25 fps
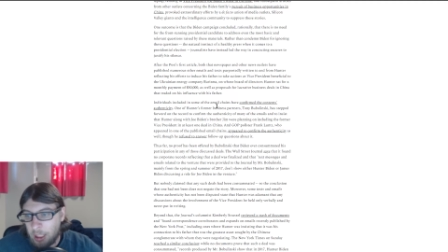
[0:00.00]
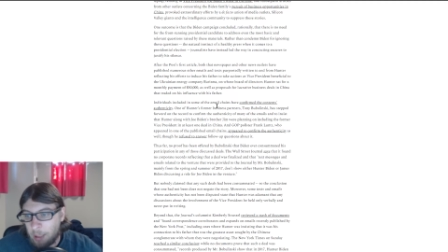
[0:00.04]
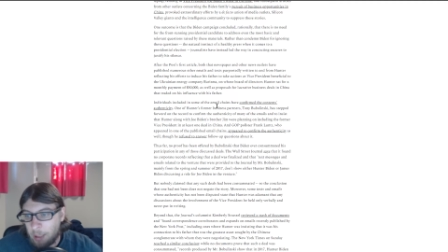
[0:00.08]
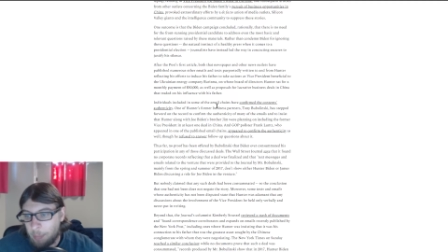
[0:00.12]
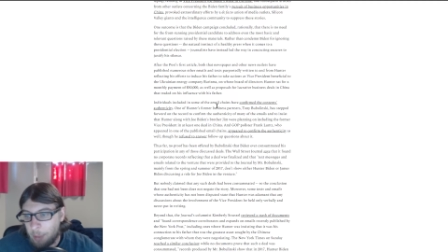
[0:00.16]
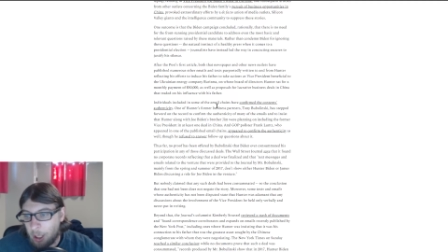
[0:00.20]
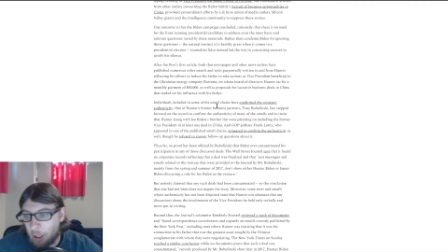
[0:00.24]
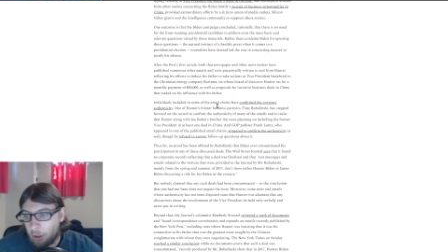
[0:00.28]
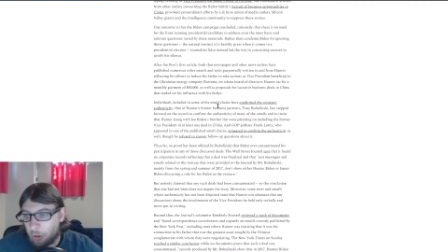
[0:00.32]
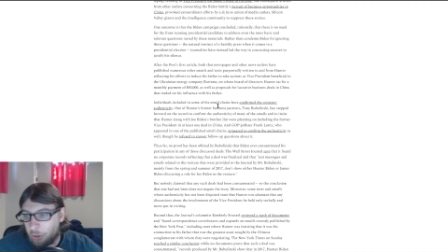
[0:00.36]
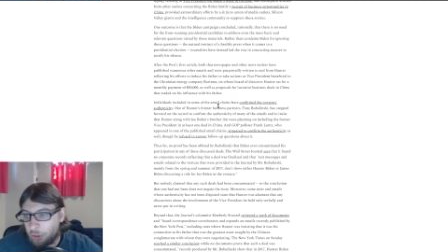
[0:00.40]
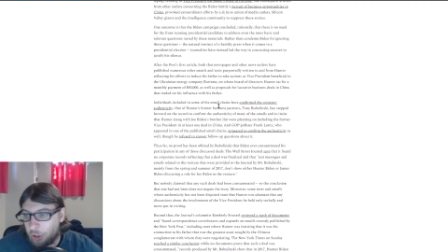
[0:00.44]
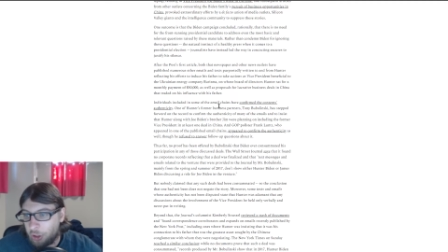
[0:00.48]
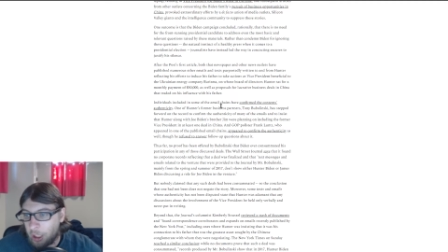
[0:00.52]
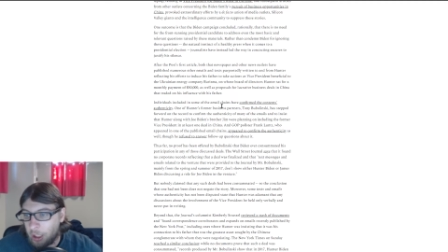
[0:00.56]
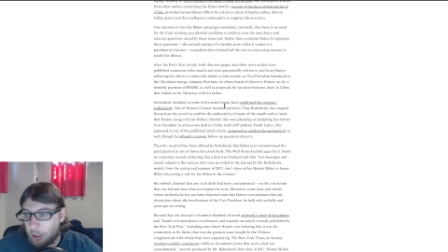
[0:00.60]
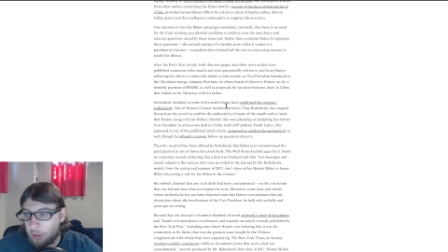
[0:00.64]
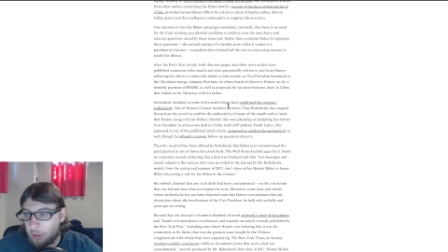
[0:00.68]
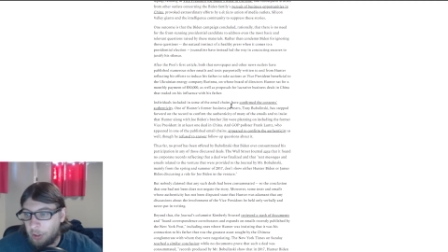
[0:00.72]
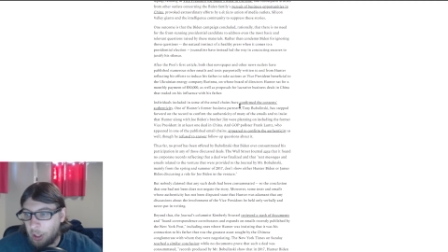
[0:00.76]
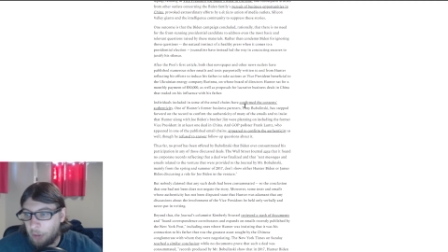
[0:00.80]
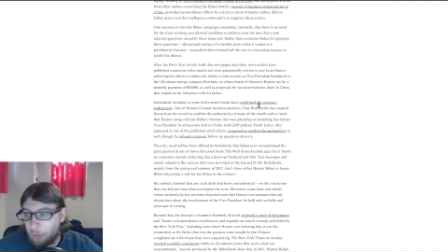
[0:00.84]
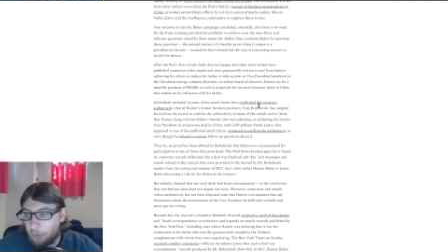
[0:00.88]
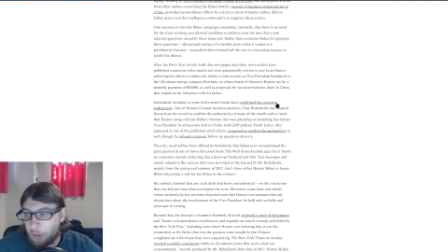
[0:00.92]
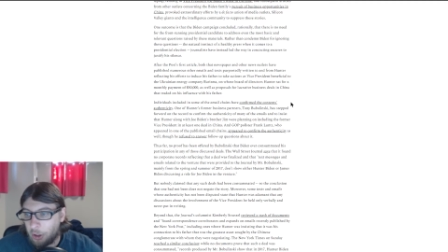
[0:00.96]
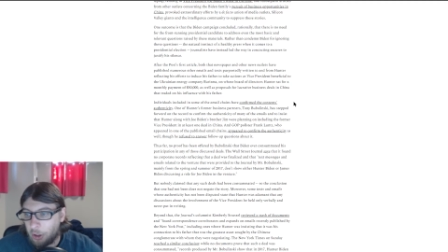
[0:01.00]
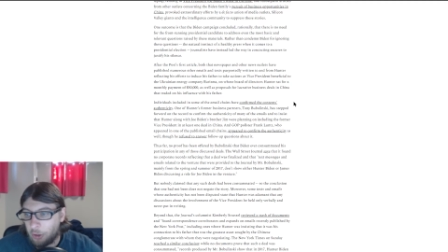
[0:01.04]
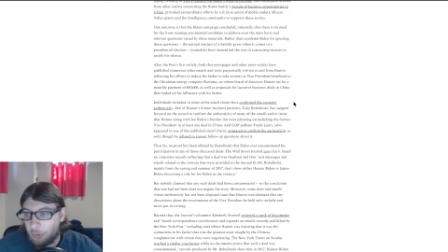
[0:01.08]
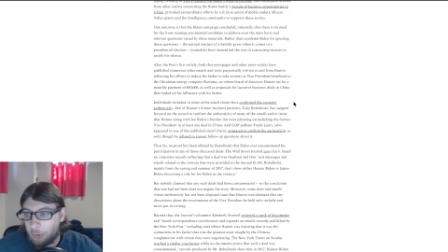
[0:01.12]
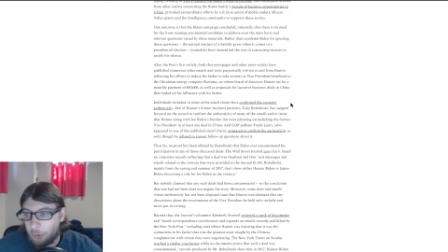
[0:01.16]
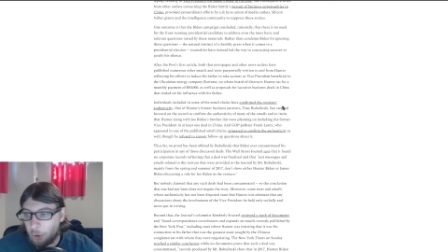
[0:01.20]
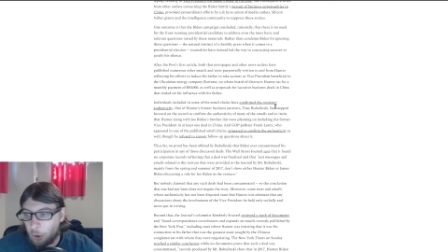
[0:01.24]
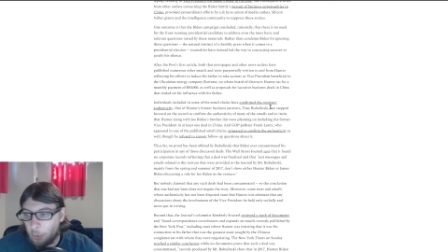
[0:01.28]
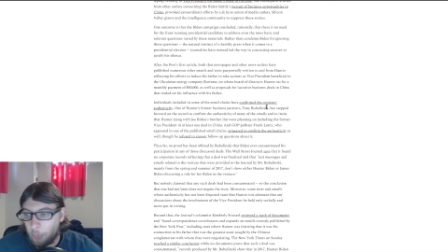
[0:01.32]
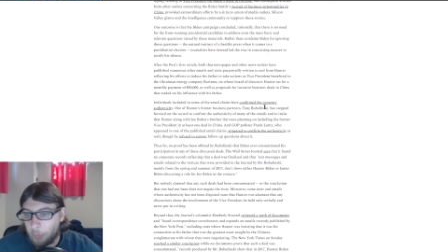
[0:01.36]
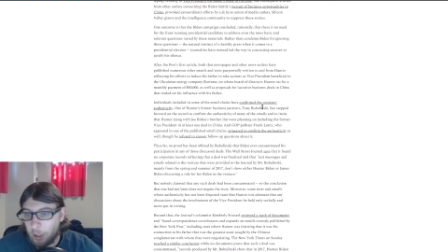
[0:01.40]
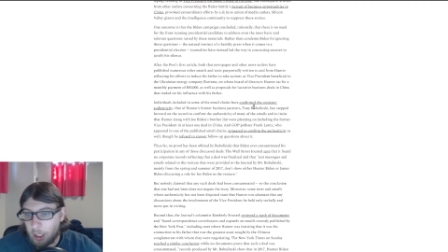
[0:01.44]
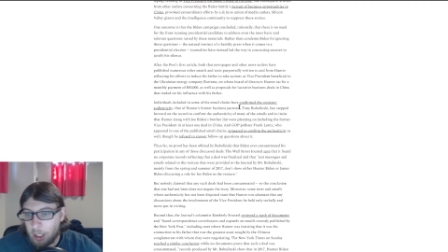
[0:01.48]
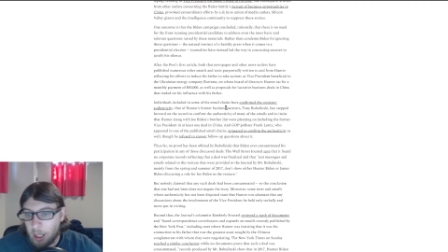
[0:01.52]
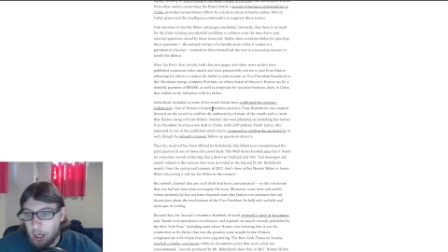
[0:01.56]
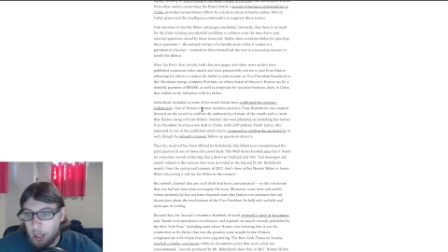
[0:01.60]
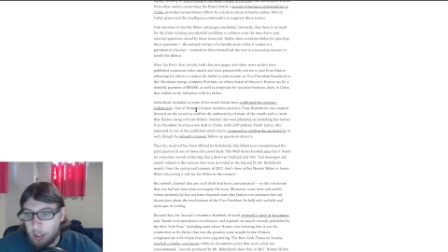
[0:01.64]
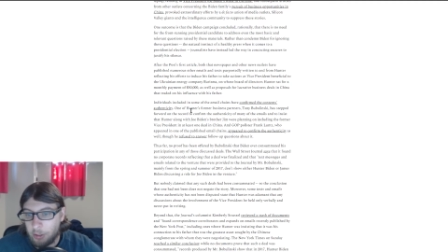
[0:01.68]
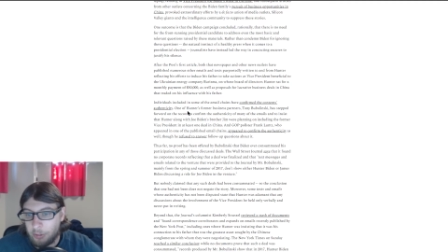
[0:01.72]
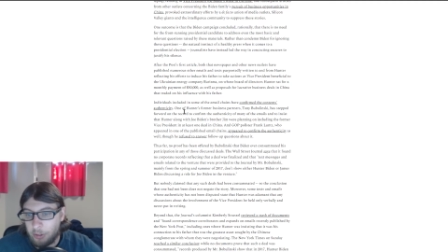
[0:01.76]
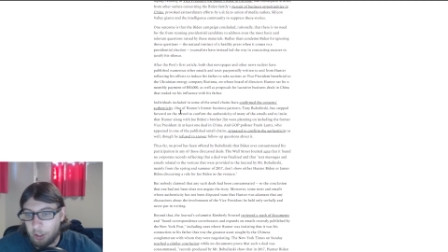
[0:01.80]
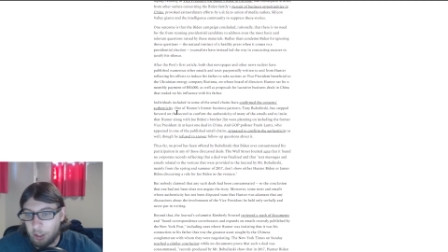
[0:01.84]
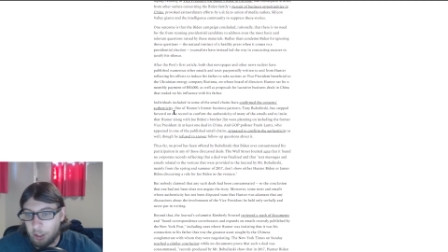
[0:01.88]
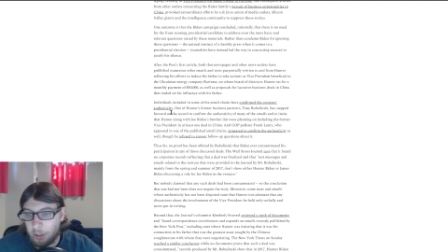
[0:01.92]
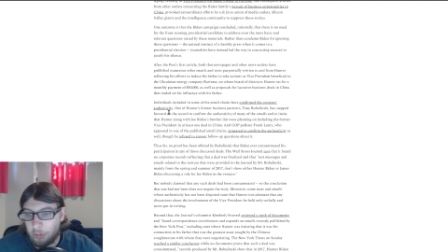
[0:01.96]
email chains have confirmed the
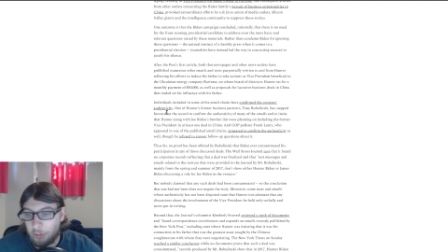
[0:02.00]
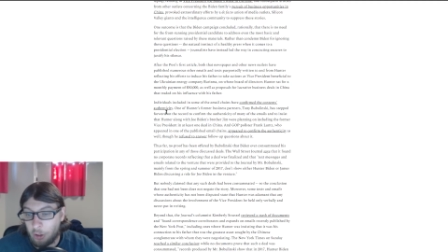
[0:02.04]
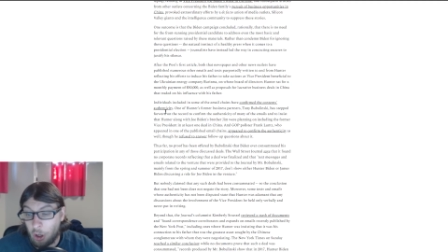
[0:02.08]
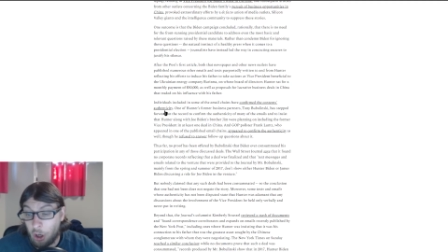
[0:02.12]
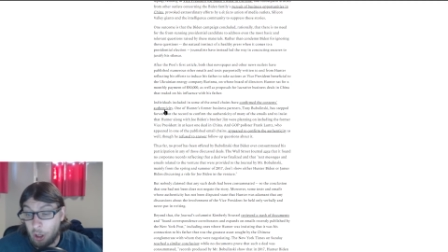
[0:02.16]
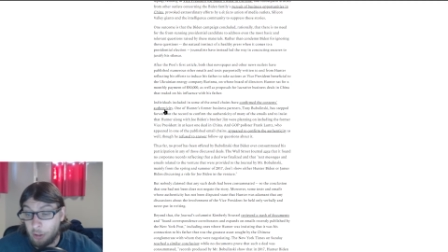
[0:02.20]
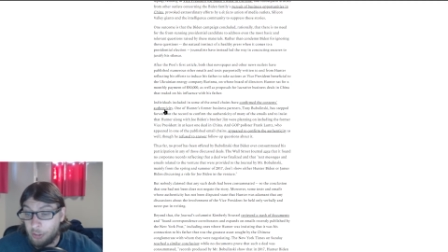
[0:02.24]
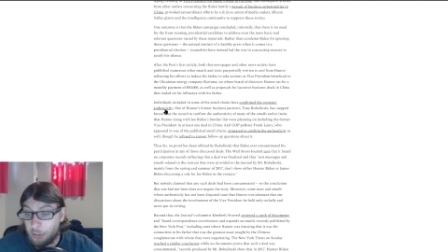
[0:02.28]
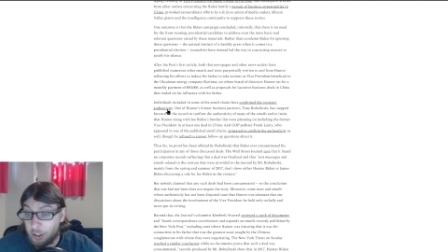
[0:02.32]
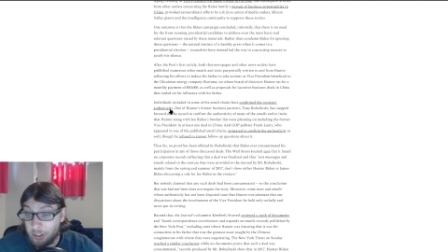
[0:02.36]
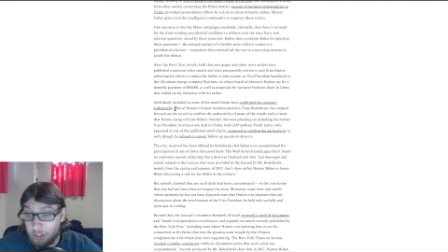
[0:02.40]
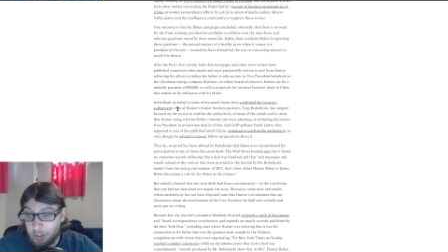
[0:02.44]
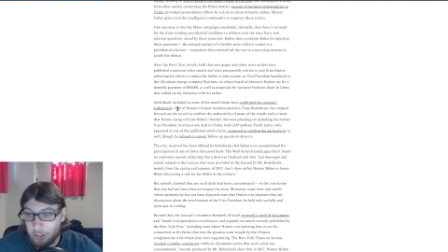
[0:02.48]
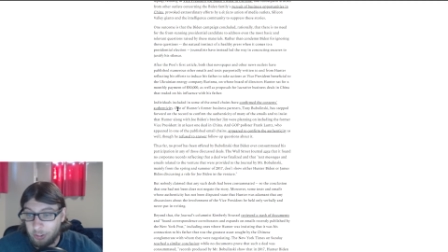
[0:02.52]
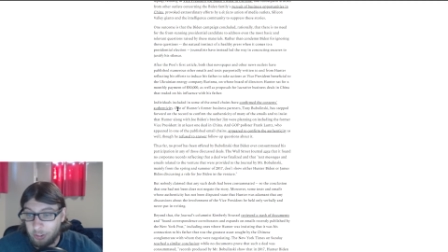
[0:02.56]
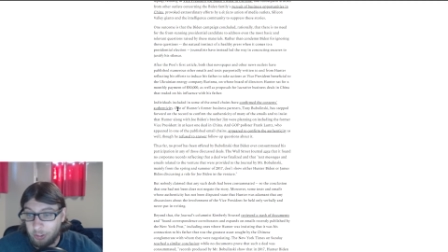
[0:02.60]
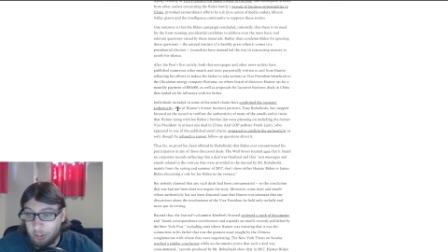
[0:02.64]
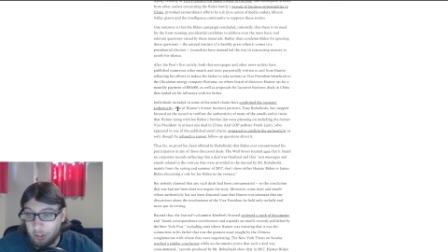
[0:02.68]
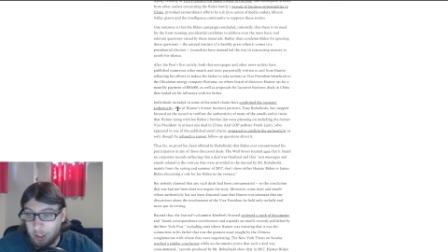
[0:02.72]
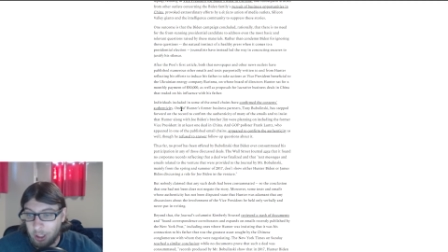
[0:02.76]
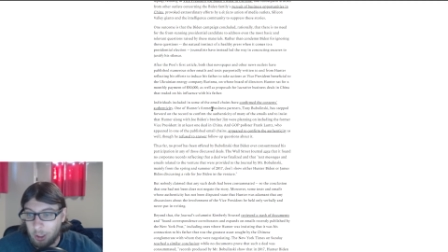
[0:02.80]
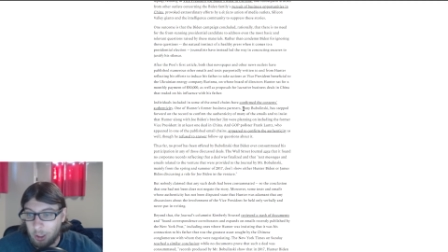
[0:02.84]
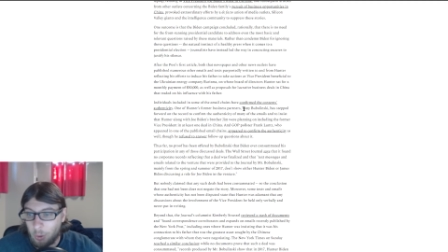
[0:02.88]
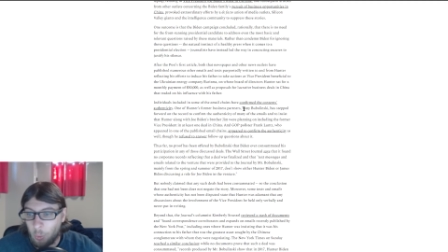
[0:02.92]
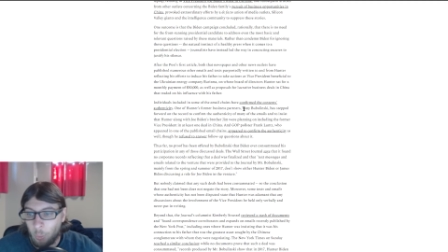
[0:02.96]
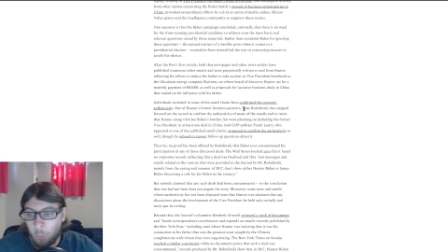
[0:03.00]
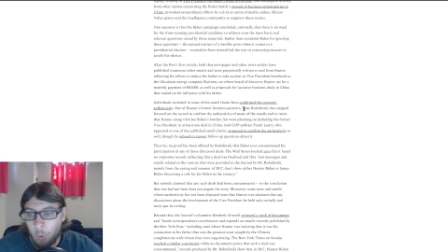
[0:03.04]
content's authenticity.